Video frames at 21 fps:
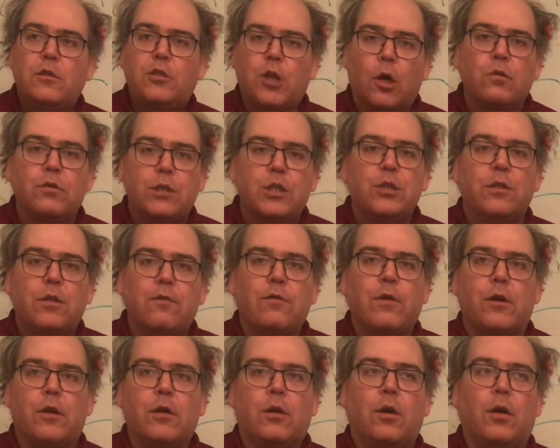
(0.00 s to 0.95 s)
Don't do the
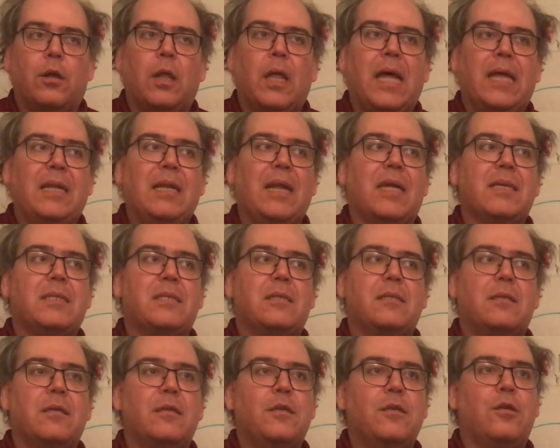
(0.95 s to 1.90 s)
vertical
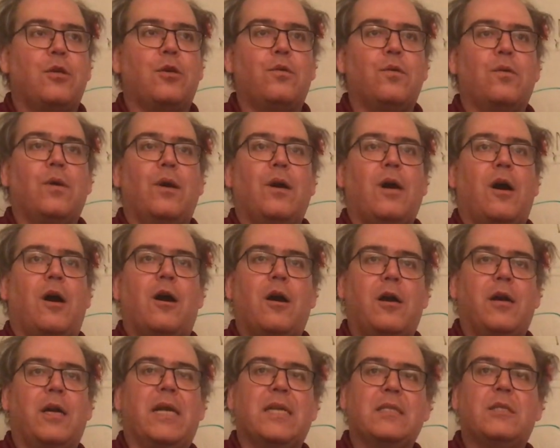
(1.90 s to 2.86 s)
unless you
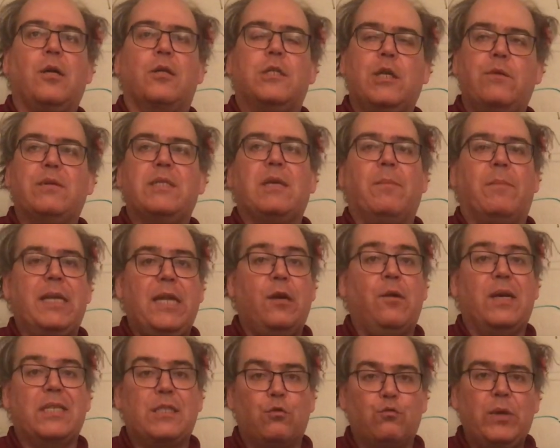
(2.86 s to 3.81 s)
are consulting with somebody
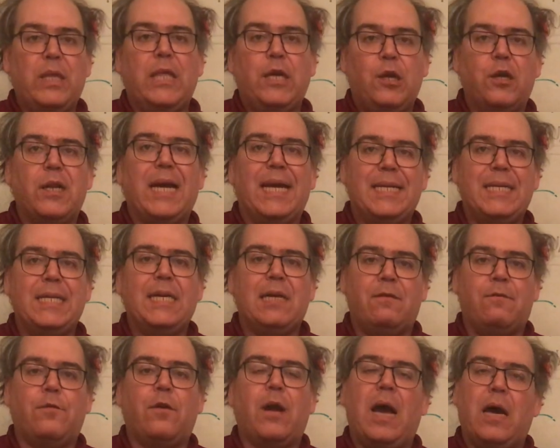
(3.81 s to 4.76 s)
who has a really good
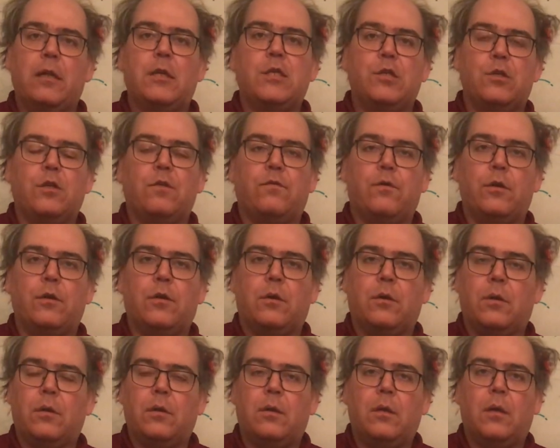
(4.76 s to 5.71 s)
idea for how to do the
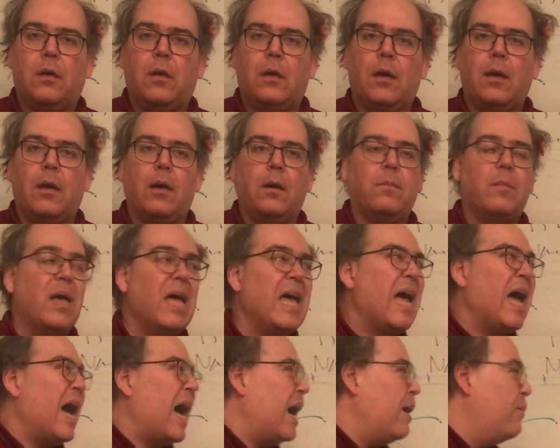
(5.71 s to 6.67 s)
vertical. Um,
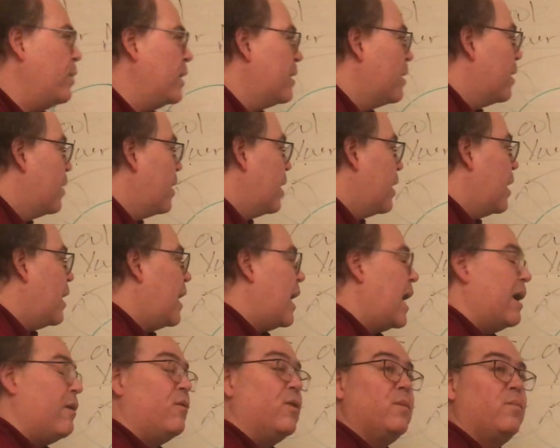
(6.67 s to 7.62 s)
I would,
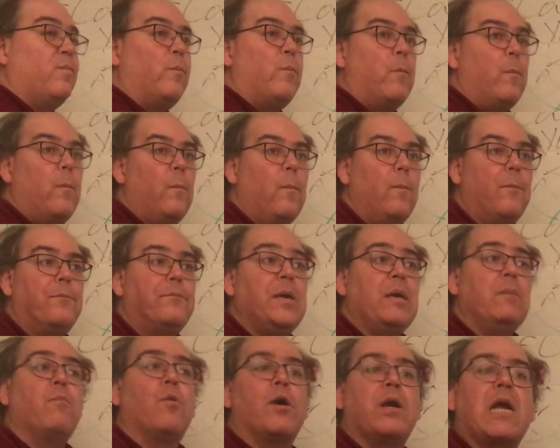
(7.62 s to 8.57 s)
I would
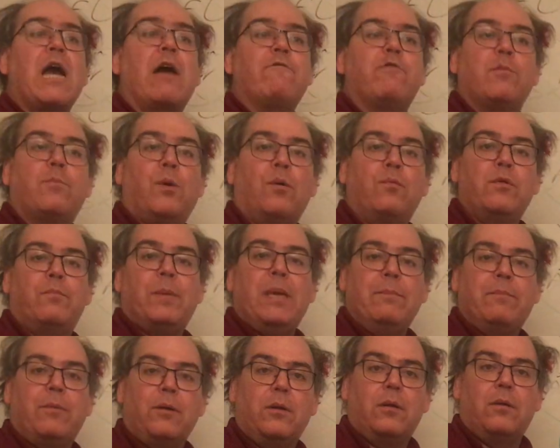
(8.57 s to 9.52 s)
be more comfortable with
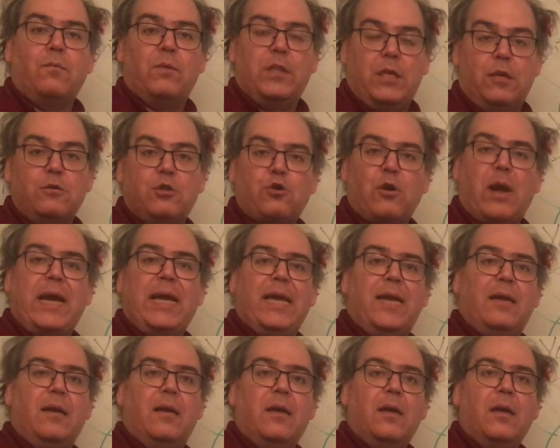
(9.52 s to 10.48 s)
people, with you
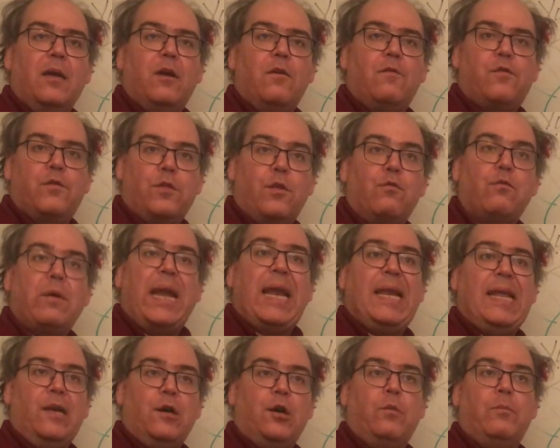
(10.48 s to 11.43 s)
trying for the
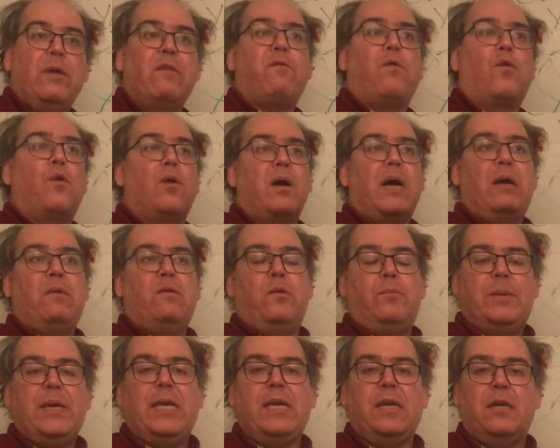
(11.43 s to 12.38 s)
radial before I
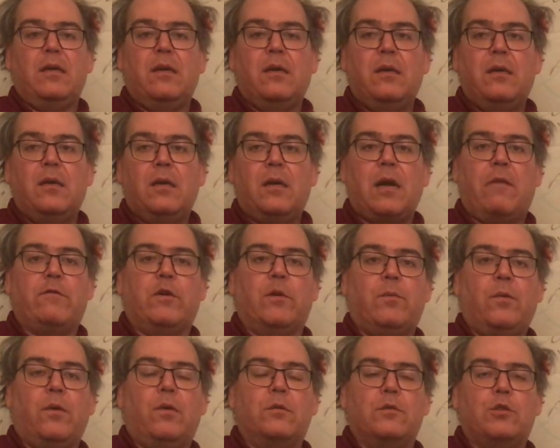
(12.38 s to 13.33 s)
would be
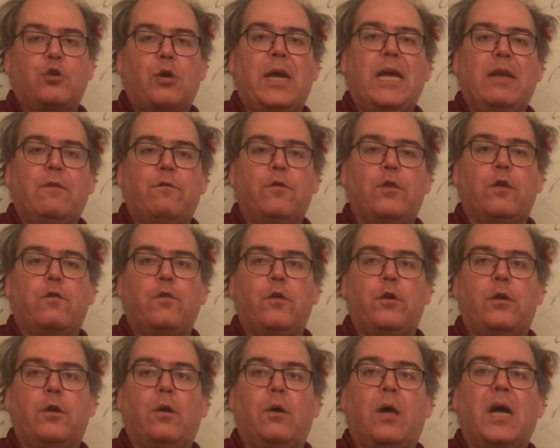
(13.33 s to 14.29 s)
comfortable trying for the
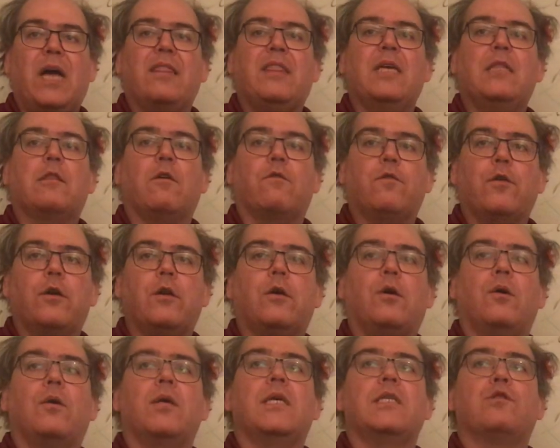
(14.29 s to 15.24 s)
vertical. I think the
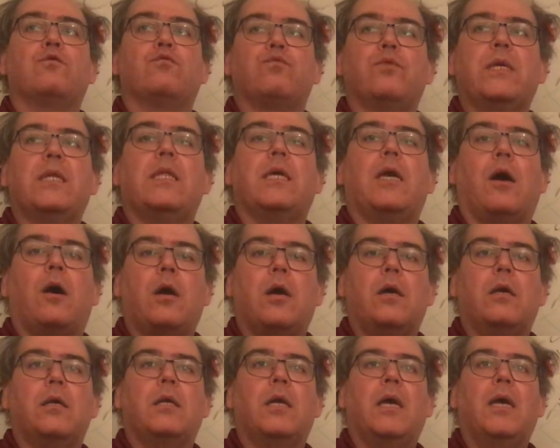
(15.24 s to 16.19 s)
vertical is really
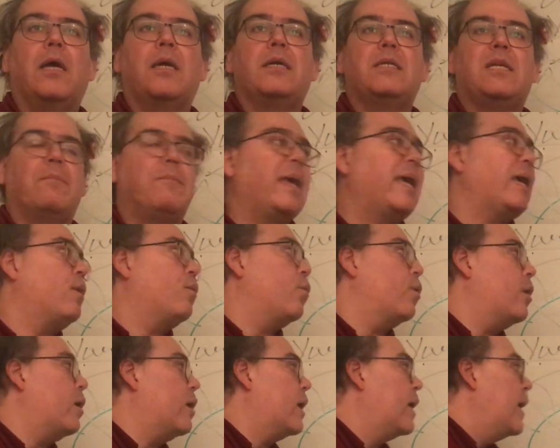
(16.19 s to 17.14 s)
hard to make
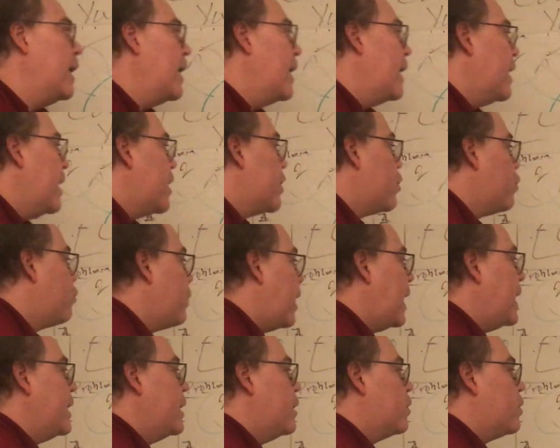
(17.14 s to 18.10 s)
work. The
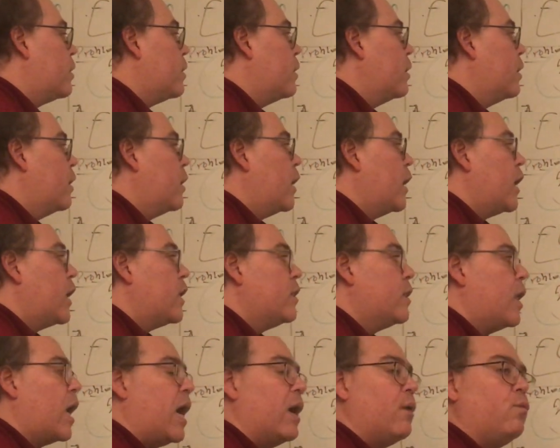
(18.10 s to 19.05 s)
radial,
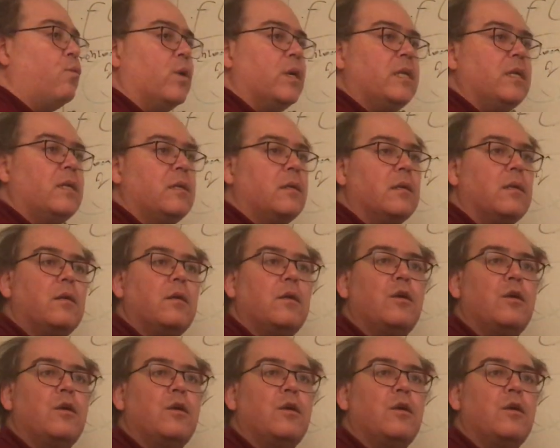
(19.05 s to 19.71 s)
I wouldn't